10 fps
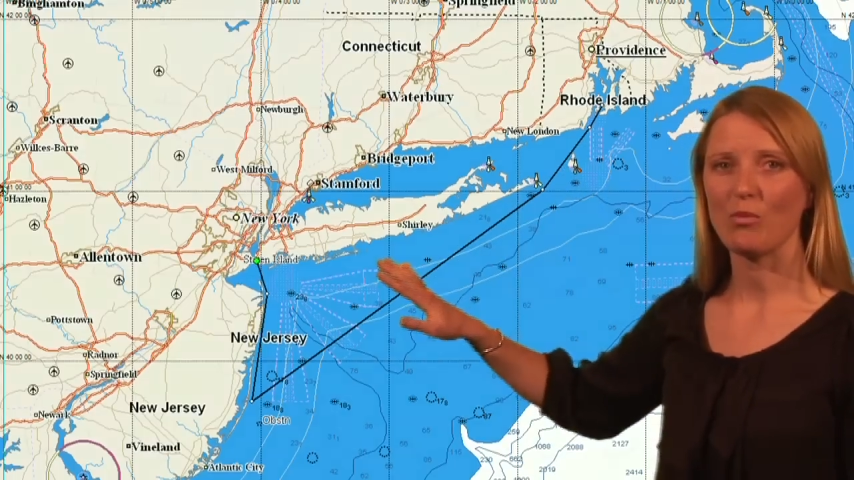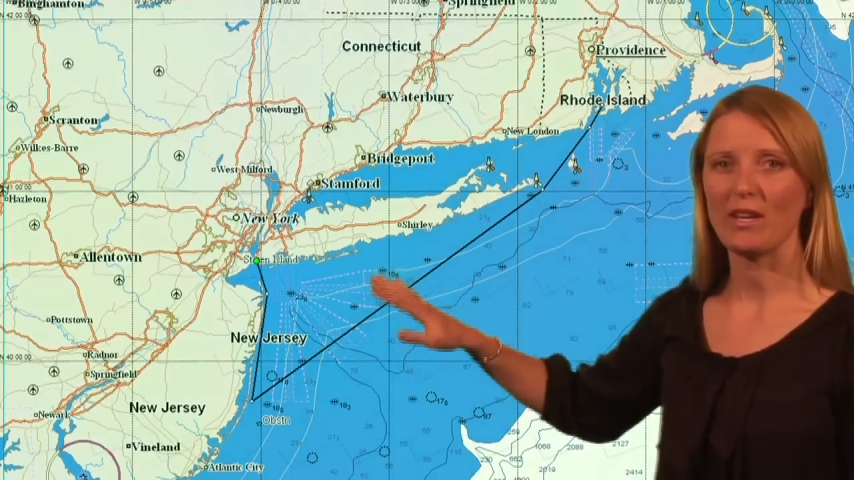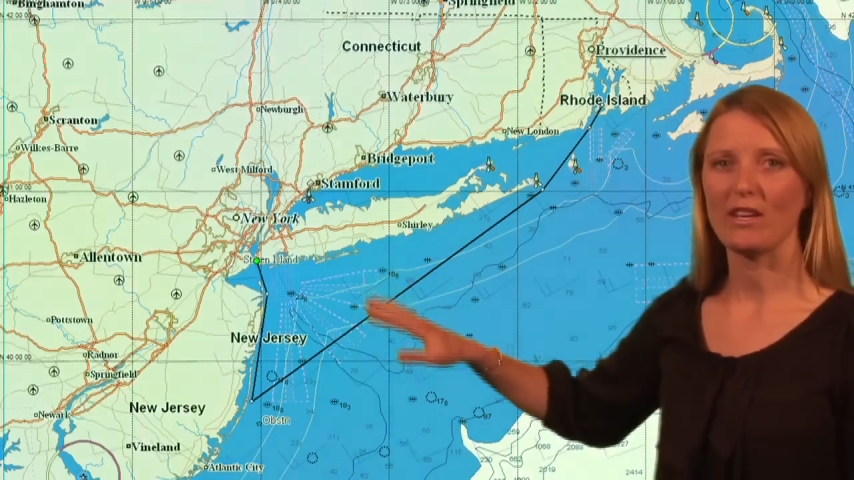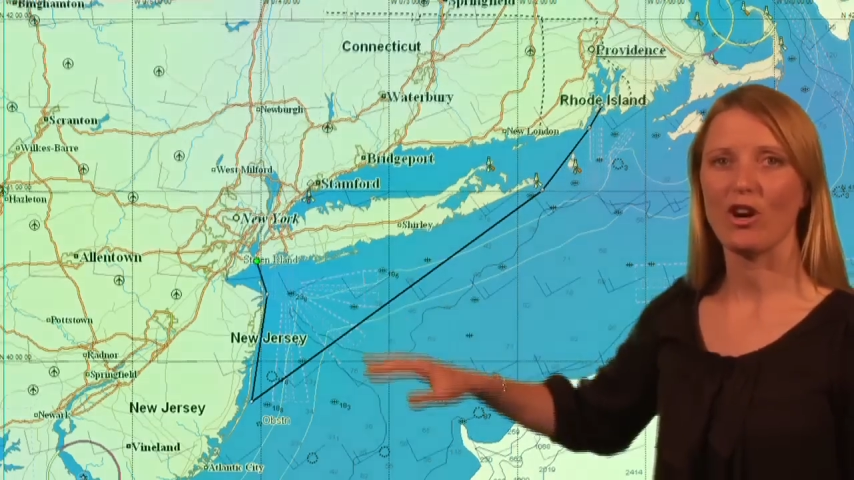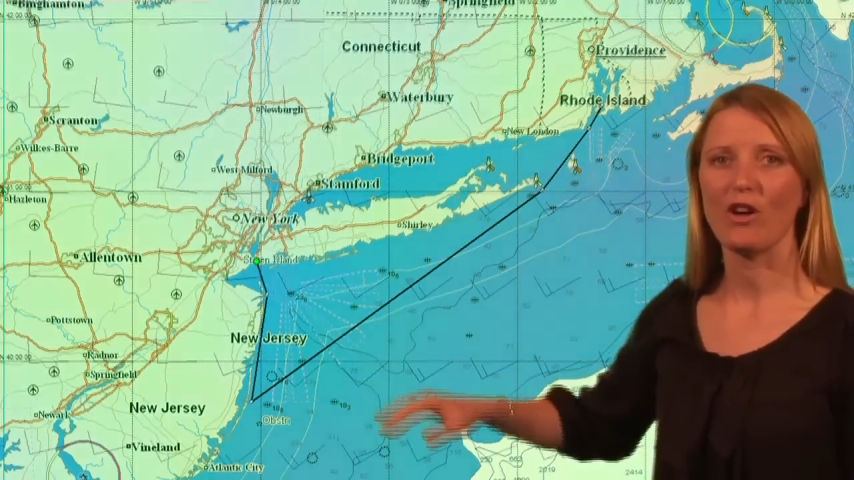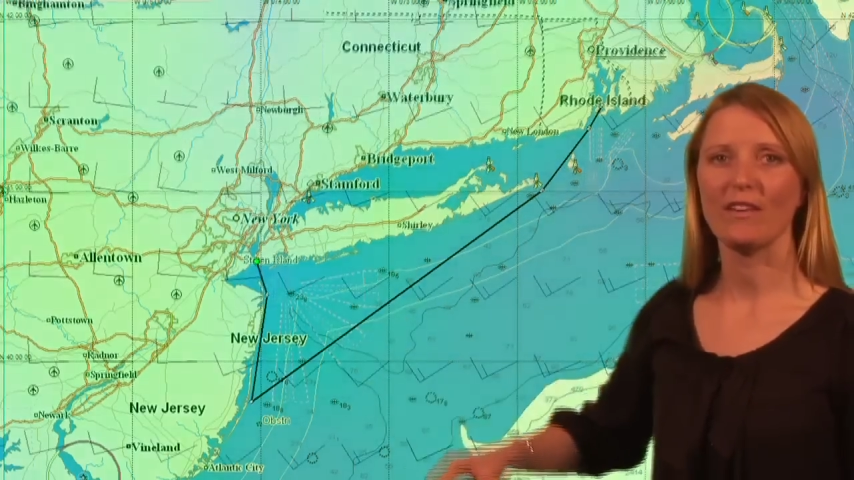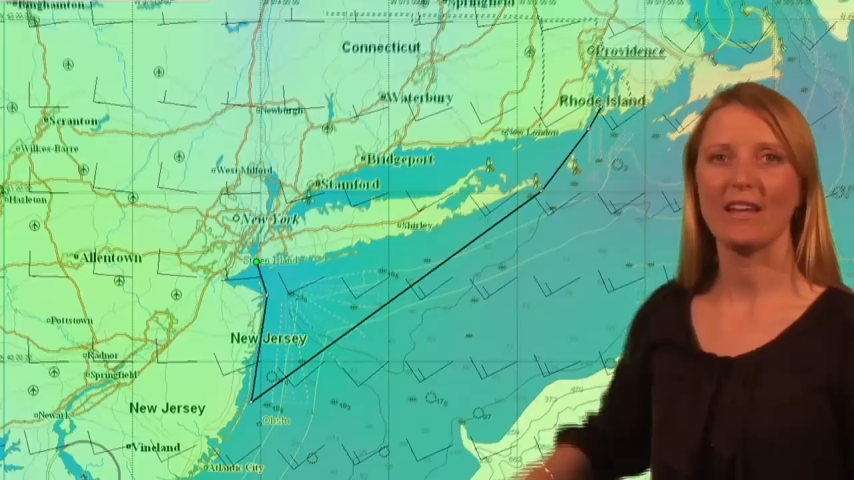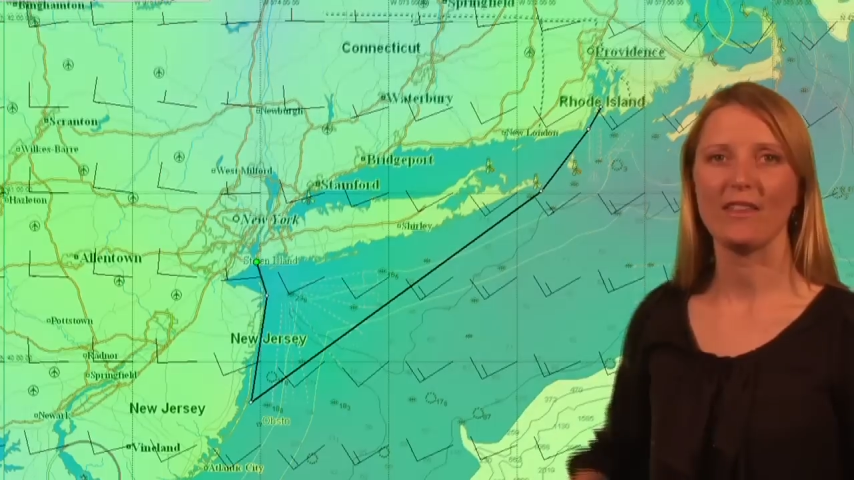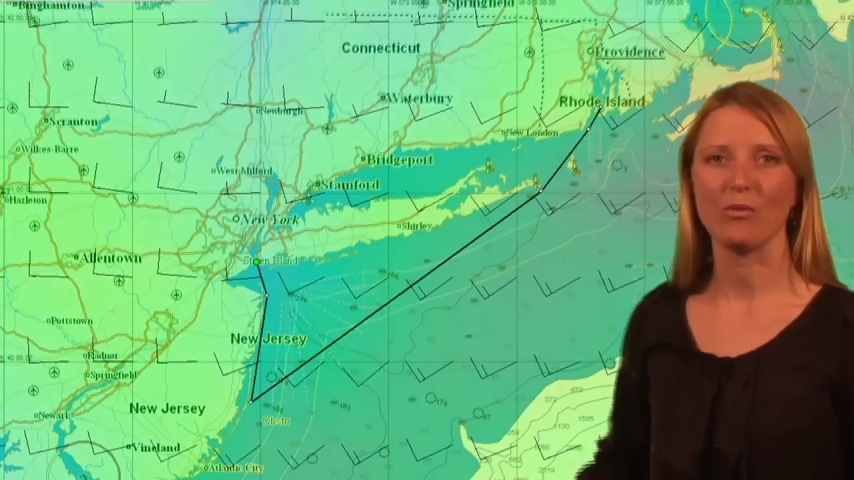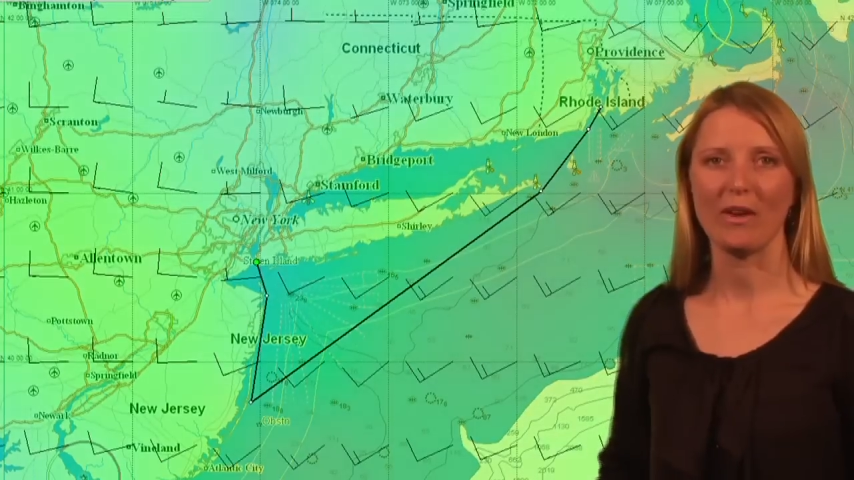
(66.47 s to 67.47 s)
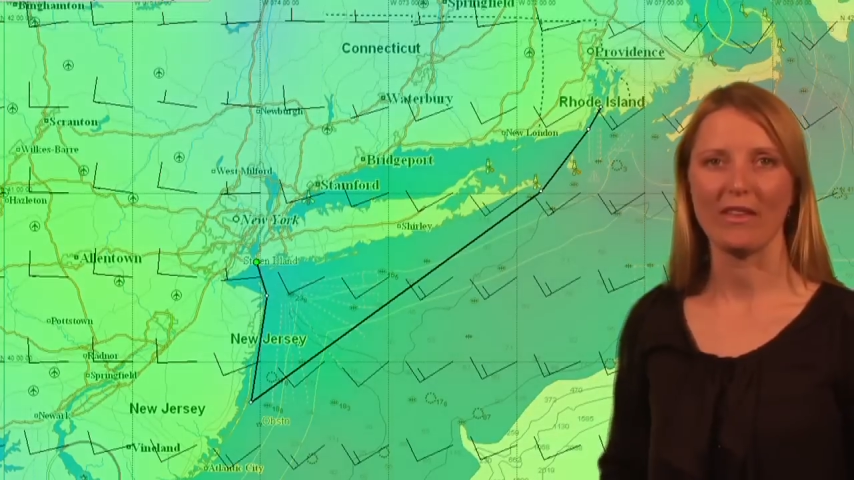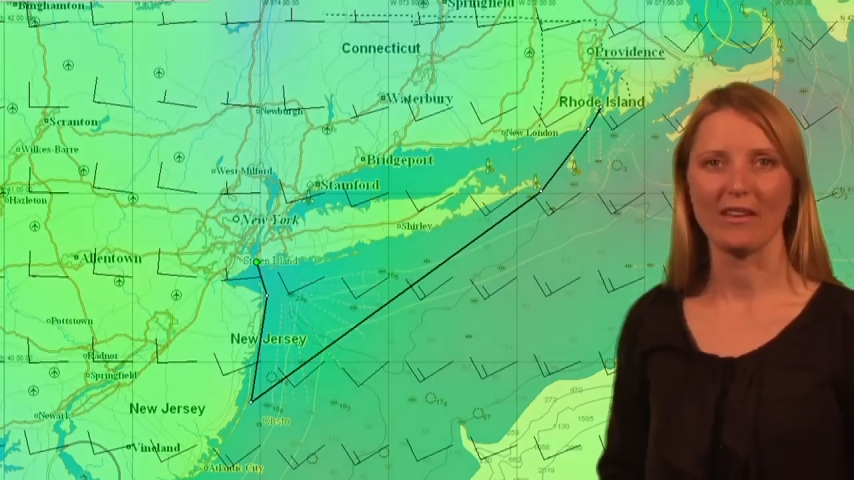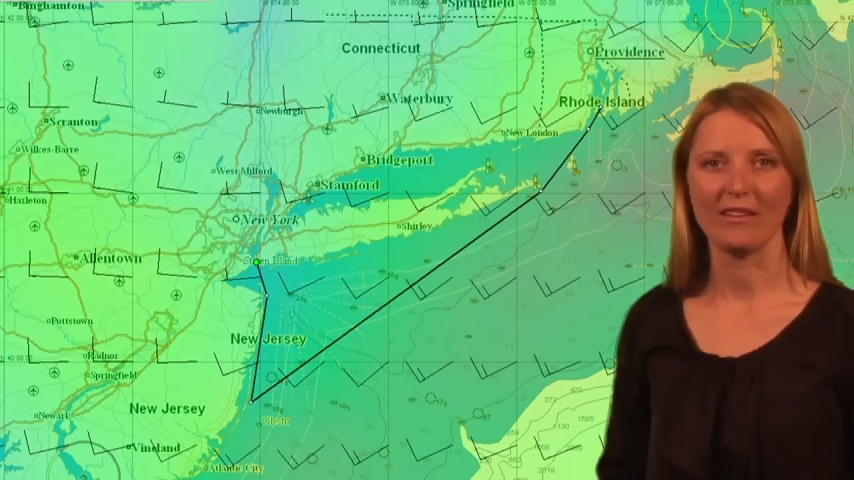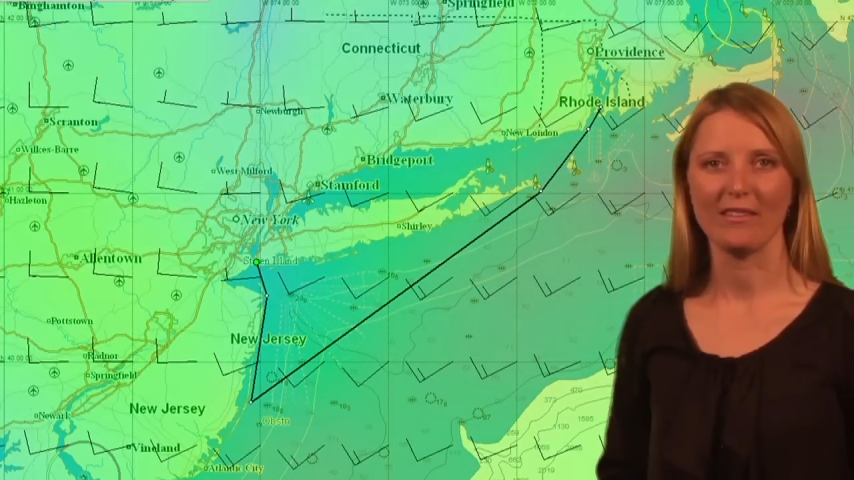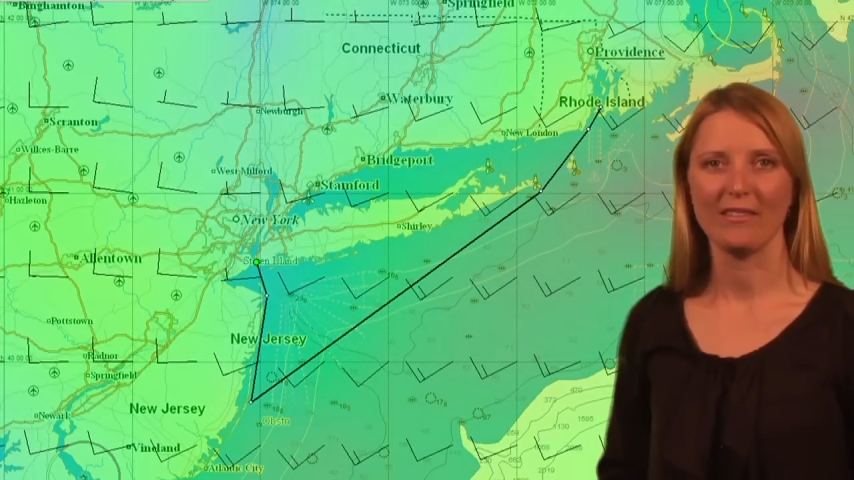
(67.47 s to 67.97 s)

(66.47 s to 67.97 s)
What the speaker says: we can overlay the weather.